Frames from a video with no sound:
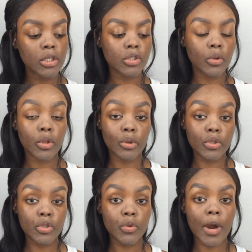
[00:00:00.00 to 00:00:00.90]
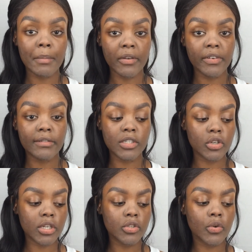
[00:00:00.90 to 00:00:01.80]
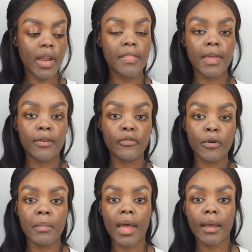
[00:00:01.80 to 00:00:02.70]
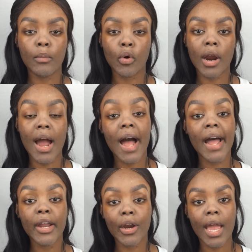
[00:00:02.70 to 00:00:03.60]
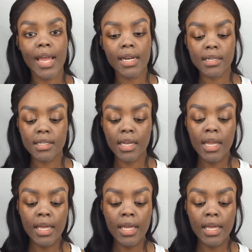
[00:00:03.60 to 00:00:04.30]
So those 2 are my favorite drugstore, and then for my more higher end,